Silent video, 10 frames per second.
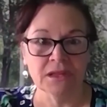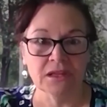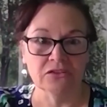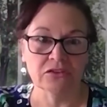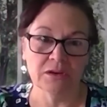
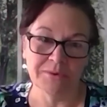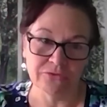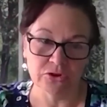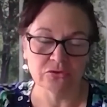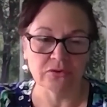It's going to be
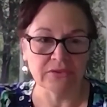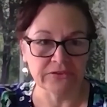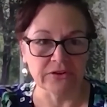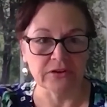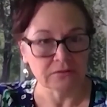virtual
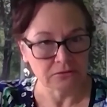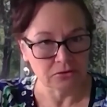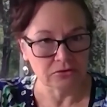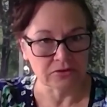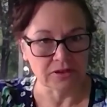this year
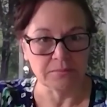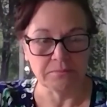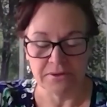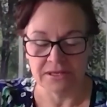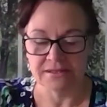due to the
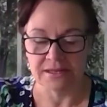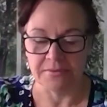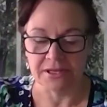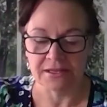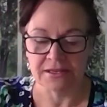
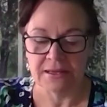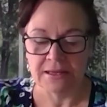pandemic.